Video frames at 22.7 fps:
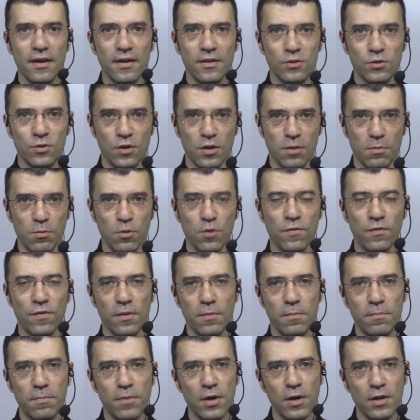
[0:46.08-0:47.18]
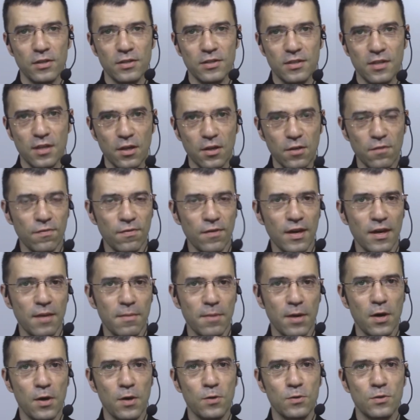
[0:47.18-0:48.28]
to remove them. But the good thing
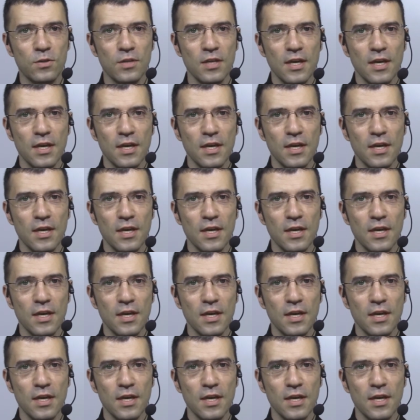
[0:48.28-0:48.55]
about